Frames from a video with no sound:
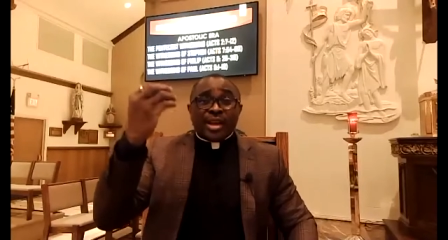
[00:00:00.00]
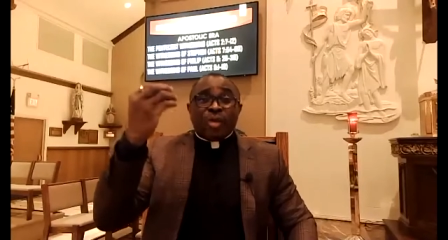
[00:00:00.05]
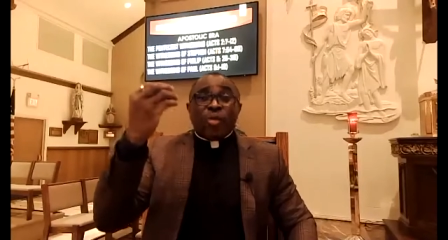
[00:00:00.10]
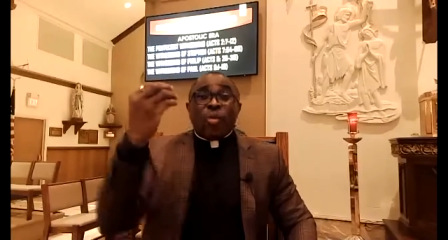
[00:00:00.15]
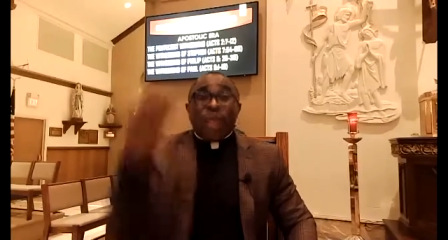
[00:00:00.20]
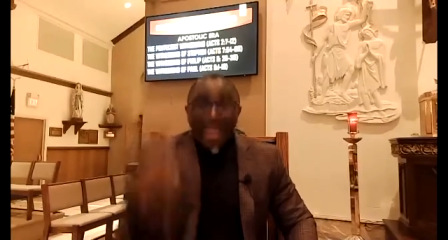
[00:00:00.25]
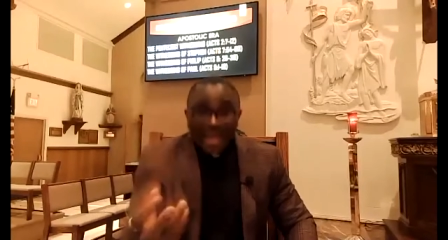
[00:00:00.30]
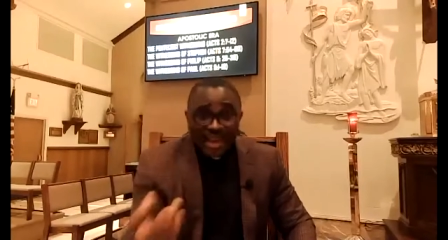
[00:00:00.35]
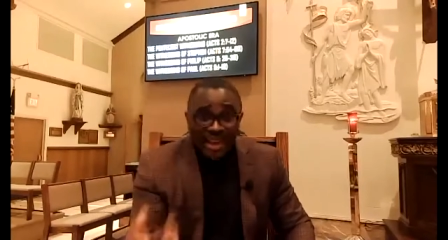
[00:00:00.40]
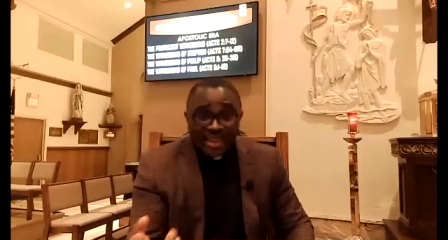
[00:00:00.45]

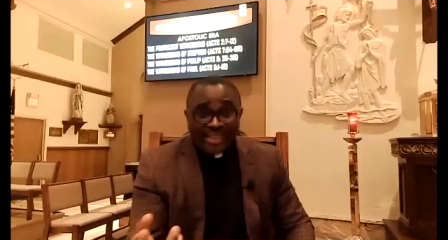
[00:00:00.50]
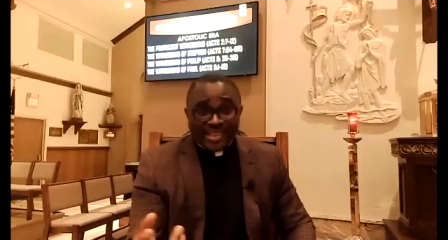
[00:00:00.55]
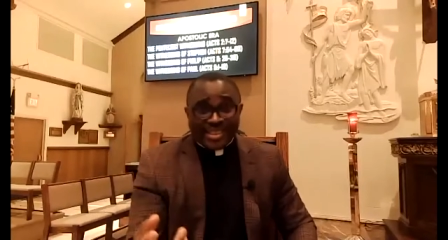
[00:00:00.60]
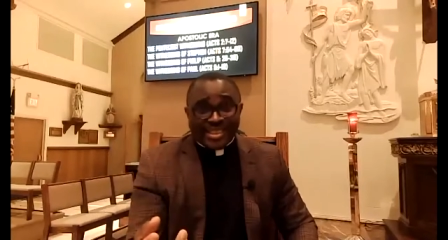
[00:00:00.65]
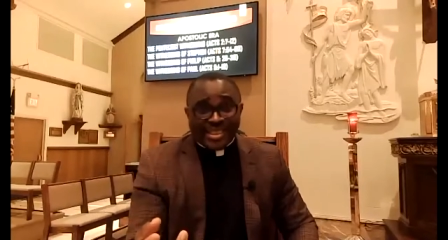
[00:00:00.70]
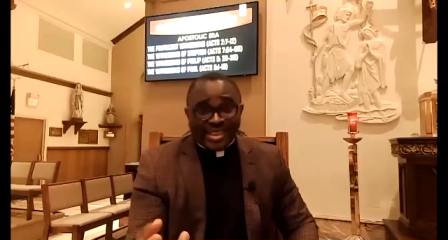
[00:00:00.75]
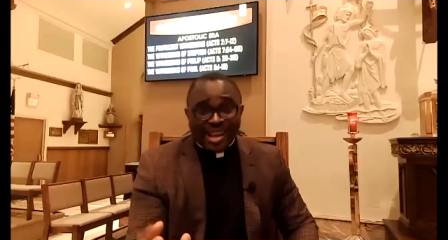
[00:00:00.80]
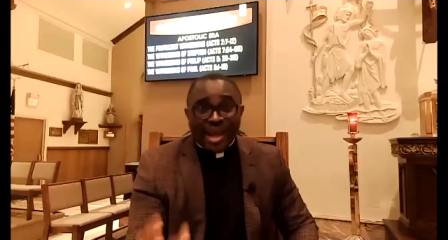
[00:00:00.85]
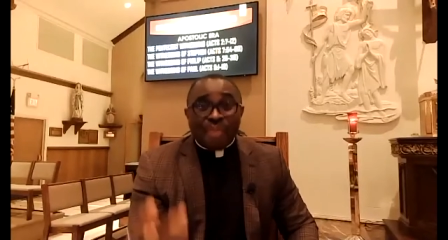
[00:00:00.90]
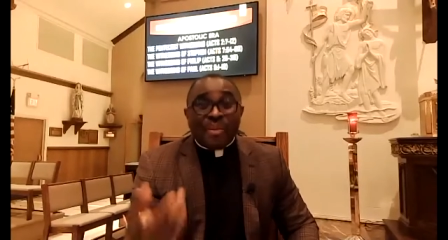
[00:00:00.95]
witnessing
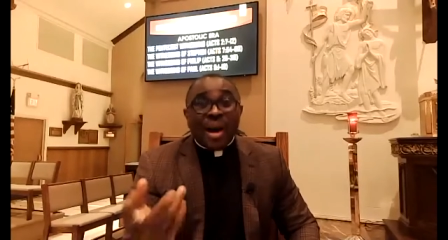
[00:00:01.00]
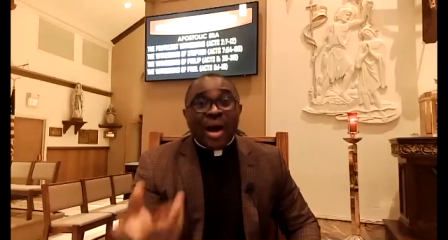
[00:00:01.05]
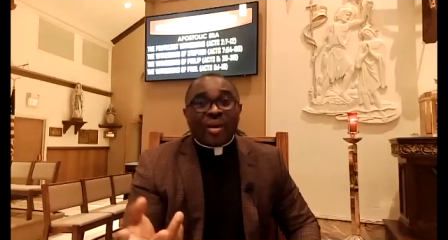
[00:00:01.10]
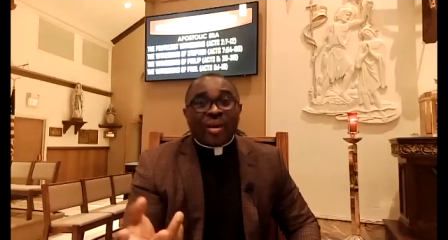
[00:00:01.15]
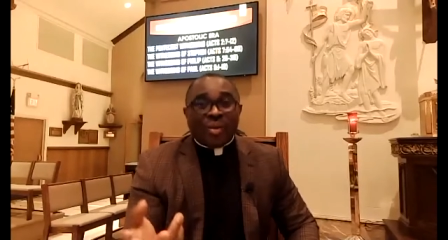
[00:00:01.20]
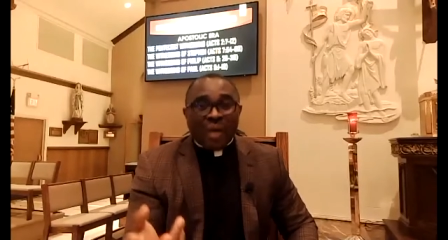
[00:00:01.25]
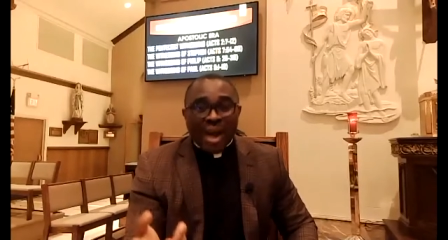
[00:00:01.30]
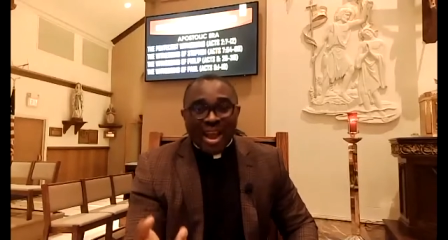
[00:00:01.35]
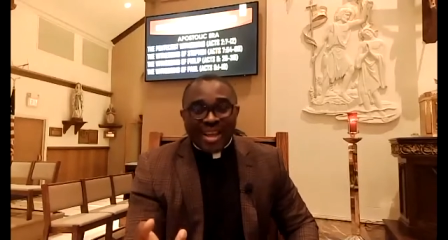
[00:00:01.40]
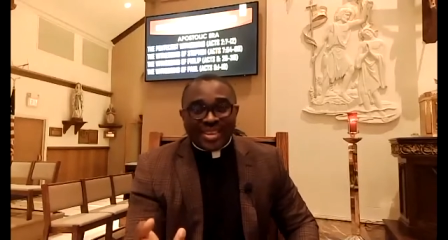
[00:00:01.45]

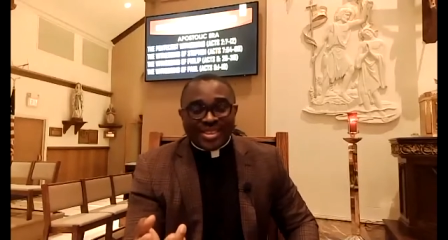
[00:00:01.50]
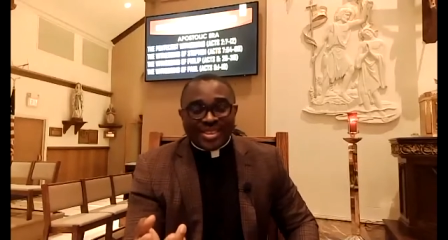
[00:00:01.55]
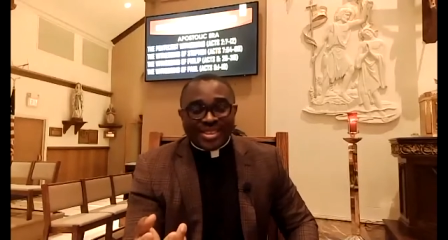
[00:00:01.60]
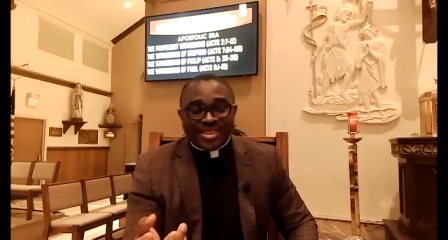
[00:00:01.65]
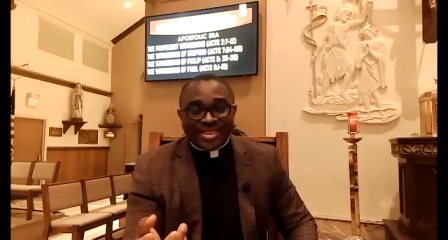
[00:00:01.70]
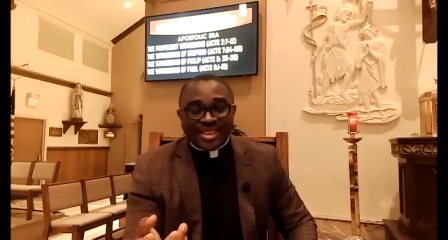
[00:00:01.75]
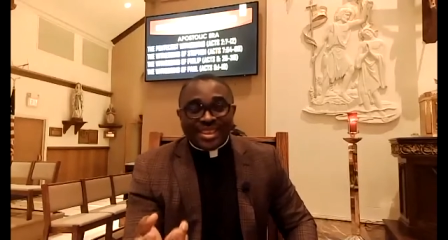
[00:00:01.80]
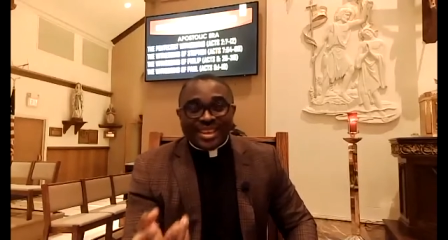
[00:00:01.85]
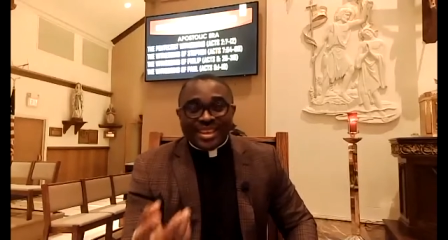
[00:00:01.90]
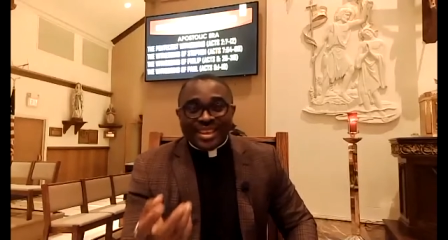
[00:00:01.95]
about Christ.